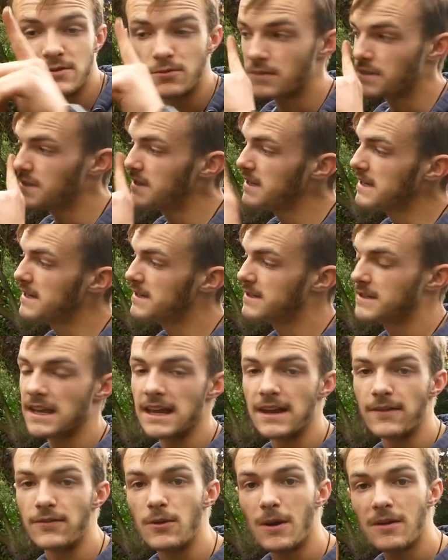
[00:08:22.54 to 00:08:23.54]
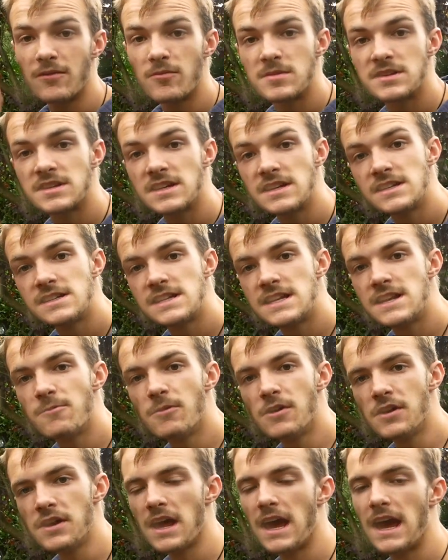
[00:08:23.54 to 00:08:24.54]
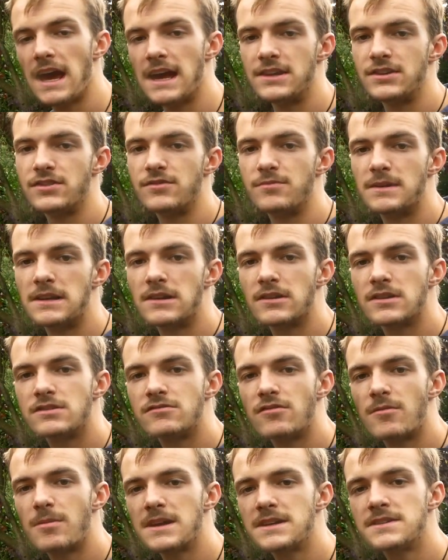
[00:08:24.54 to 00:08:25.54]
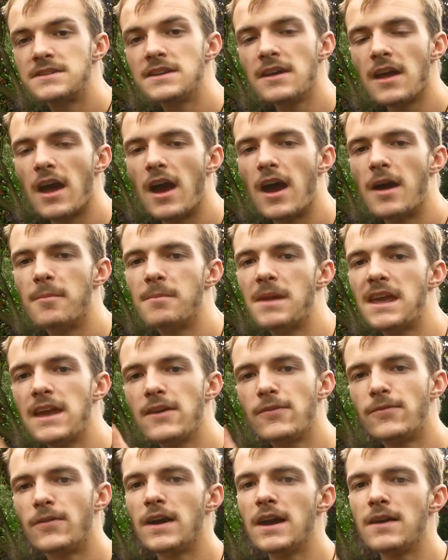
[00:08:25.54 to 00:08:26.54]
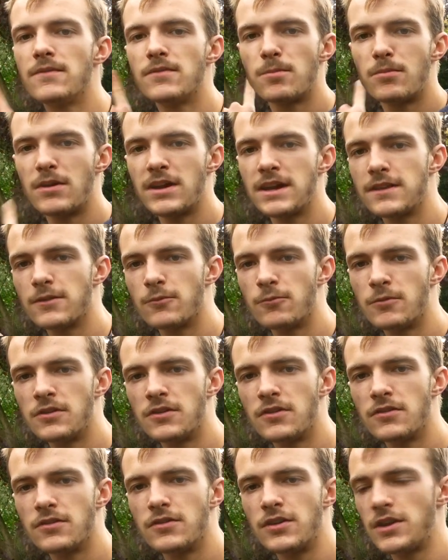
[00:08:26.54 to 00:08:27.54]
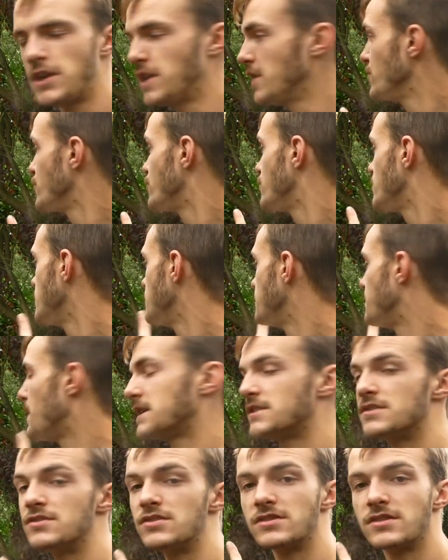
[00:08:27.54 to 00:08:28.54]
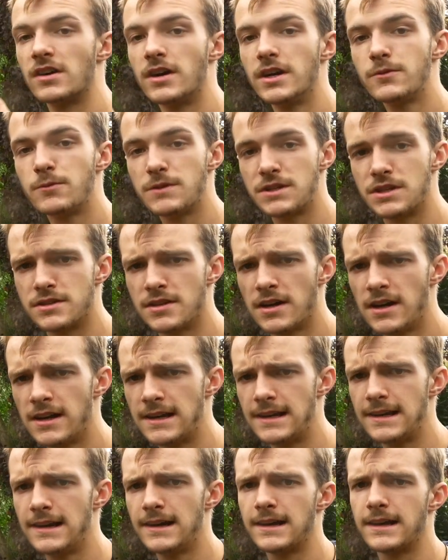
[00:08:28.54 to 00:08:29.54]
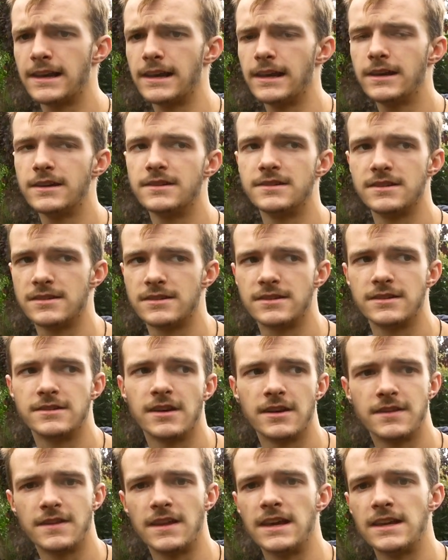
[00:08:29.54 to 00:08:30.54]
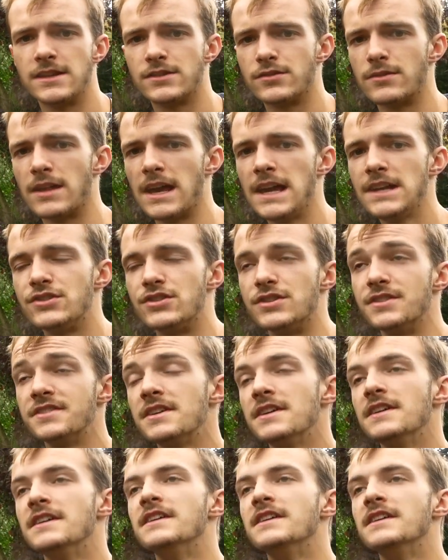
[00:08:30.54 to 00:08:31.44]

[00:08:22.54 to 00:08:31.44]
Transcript: one of these if you have a Mercedes T1 and you've been looking to replace it. If I ever break the one on the passenger side, which is highly likely because it's the side that hits all the hedges,